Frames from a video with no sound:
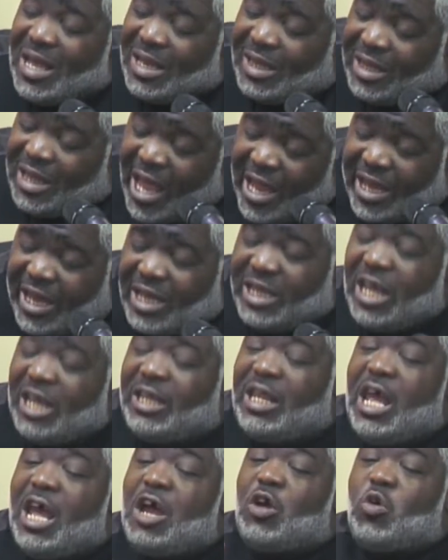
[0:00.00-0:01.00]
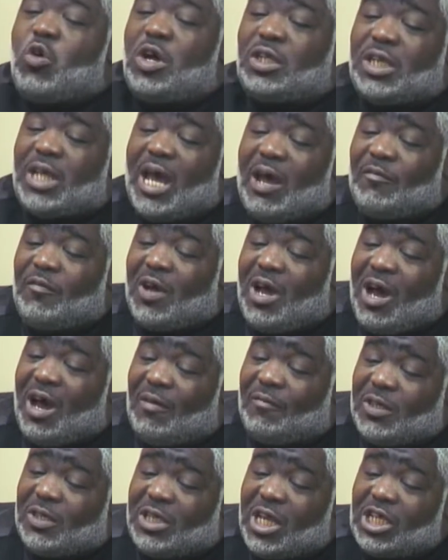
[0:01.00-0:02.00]
thinking that they're going to have a
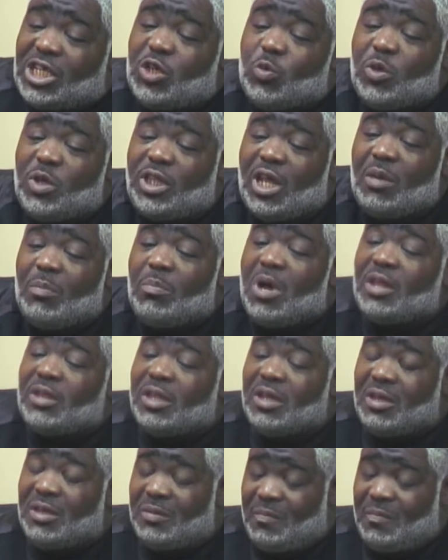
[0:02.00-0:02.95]
conversation with their mother.